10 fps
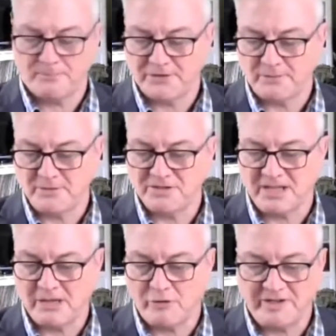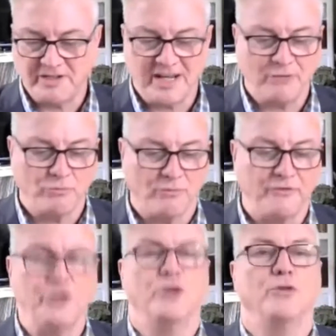Some years ago, I did a
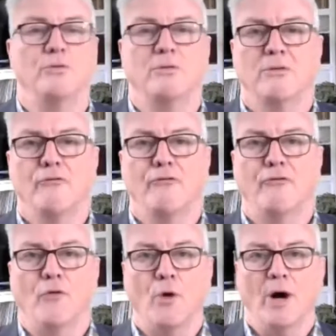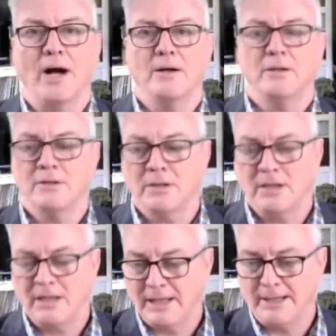review for
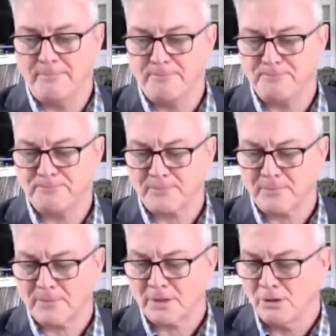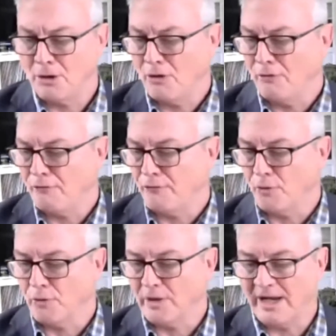um,
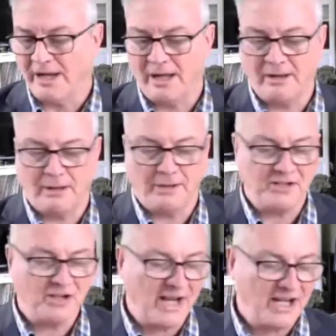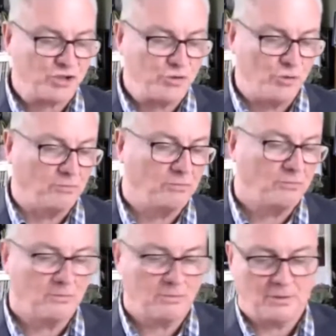an international,
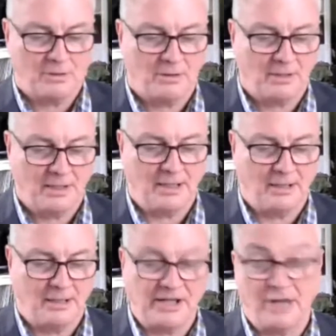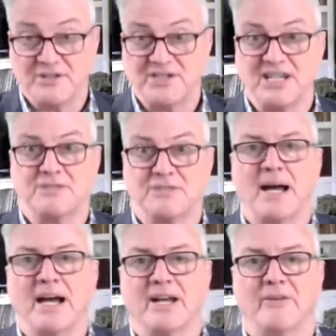an overseas
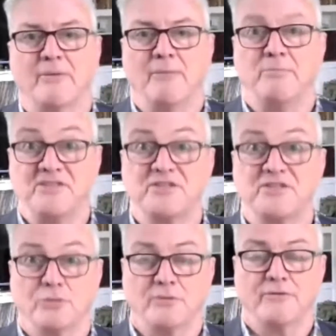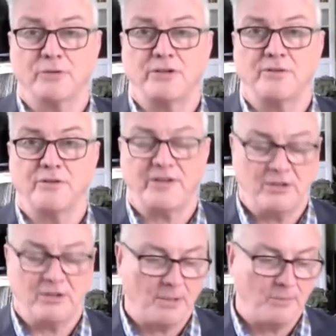part of a business school for a university
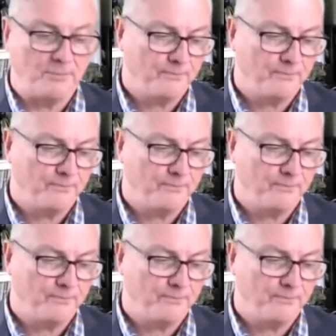here in Melbourne.